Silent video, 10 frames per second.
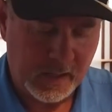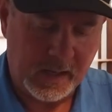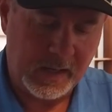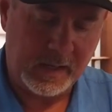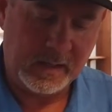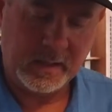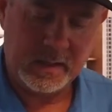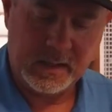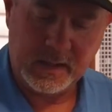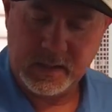and
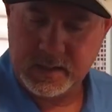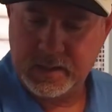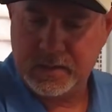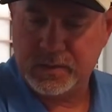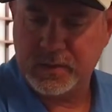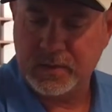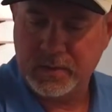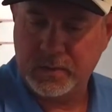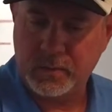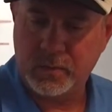it is
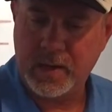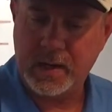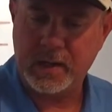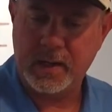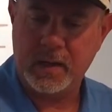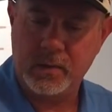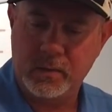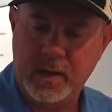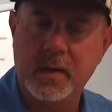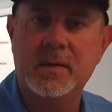ready to go.
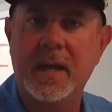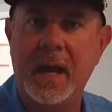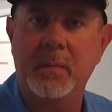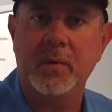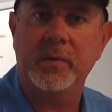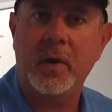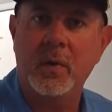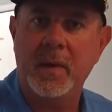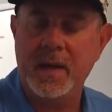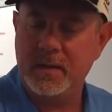There's Gable's
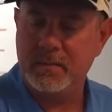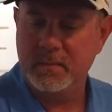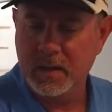homemade,